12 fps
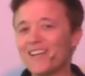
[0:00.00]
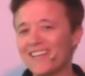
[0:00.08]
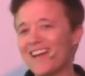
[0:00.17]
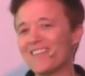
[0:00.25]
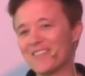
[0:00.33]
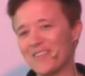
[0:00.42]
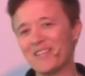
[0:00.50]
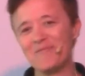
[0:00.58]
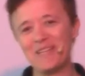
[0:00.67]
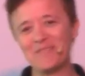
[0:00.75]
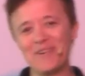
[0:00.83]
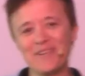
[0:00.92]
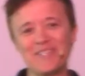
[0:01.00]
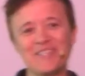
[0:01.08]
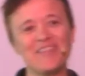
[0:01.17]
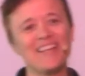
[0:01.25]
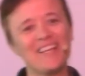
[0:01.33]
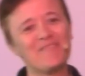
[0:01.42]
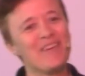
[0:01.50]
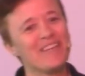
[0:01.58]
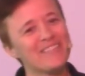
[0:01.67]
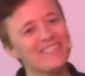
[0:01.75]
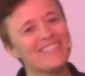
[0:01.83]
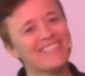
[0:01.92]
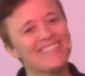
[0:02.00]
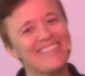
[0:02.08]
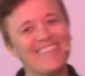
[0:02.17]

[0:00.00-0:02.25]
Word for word: Okay, that was one of the best parts too. I like medals.